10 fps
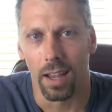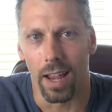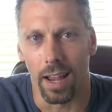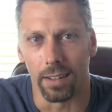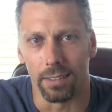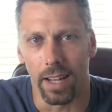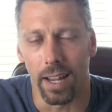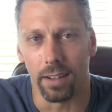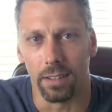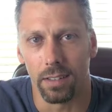and
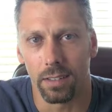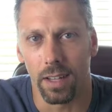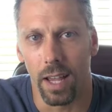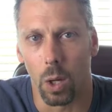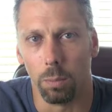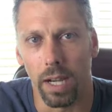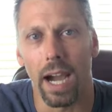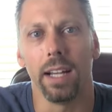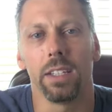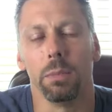and help
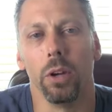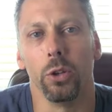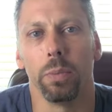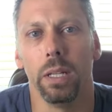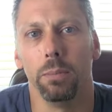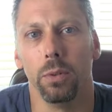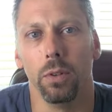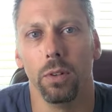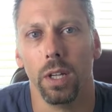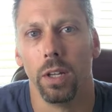guide some other
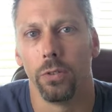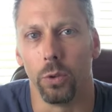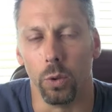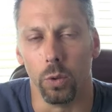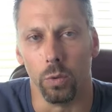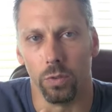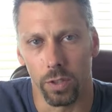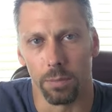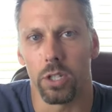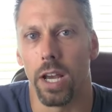people through
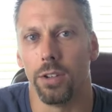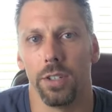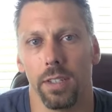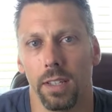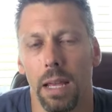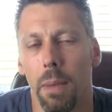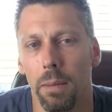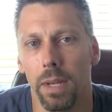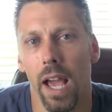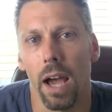some challenges that they
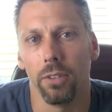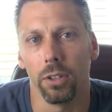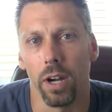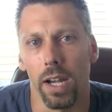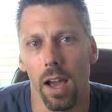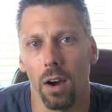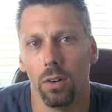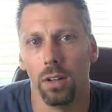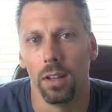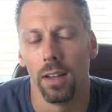might be having right now
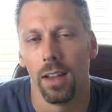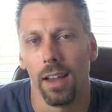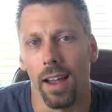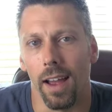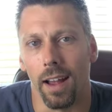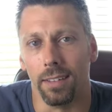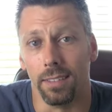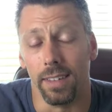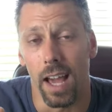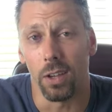
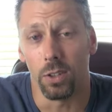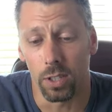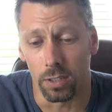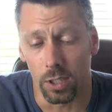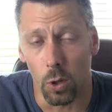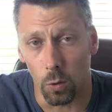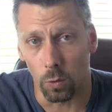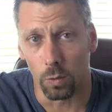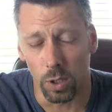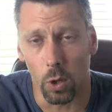and now you can
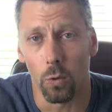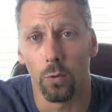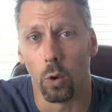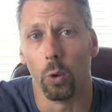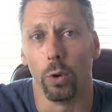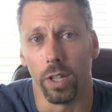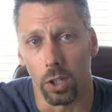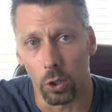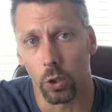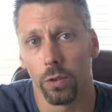go go forward
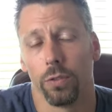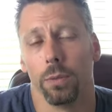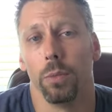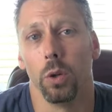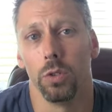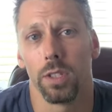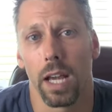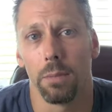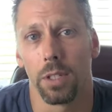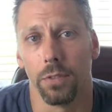and learn from those
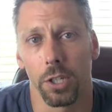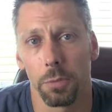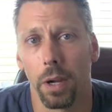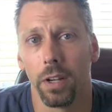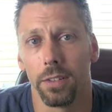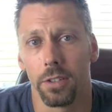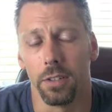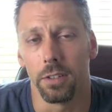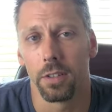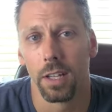types of
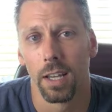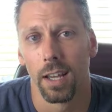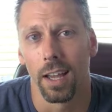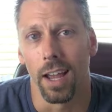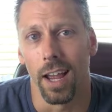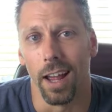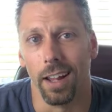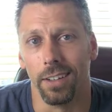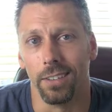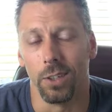experiences
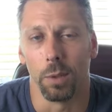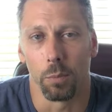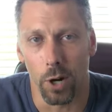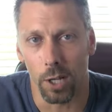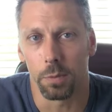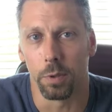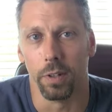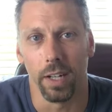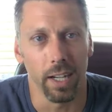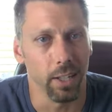and you can prosper
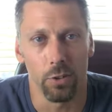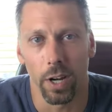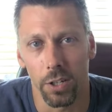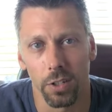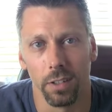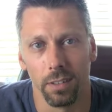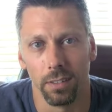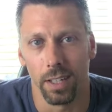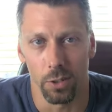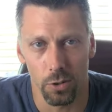in any direction
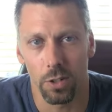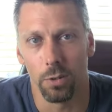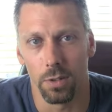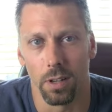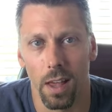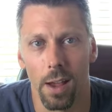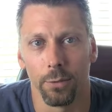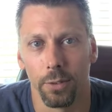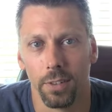that you choose in life